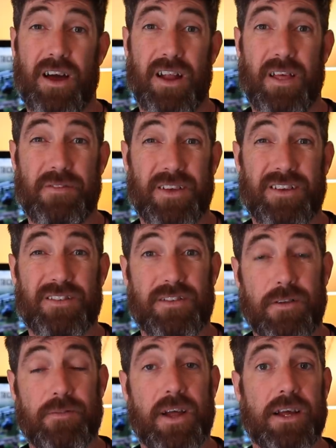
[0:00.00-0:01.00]
And I think
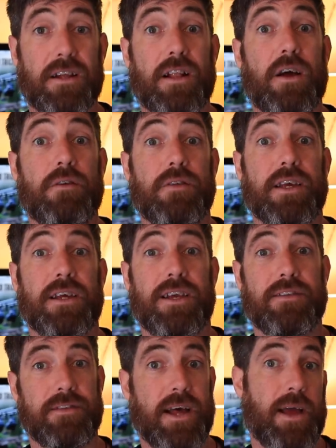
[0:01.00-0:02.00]
stuff like clothing
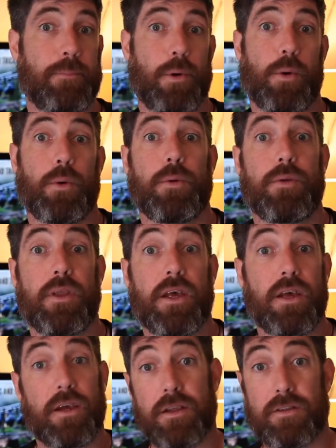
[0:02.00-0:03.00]
isn't that important
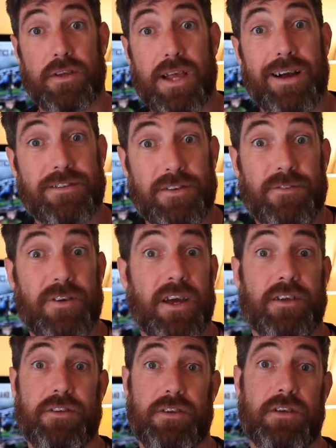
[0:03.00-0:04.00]
to catch your
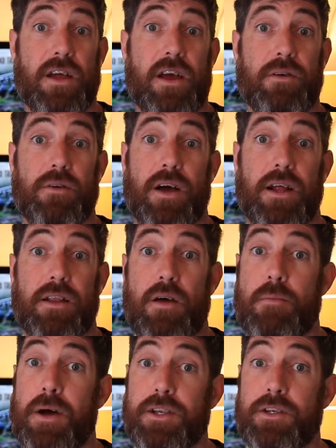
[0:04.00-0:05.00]
fish. You know, I
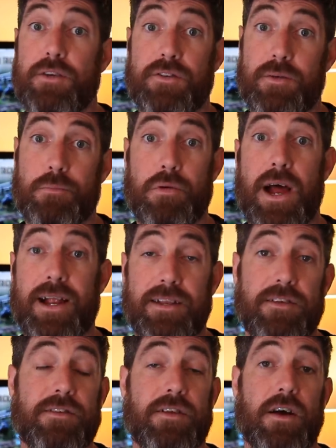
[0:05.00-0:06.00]
don't mind using
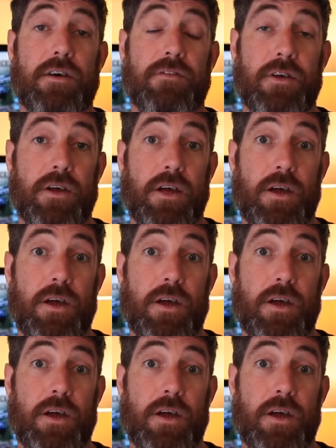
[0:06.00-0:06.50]
branded stuff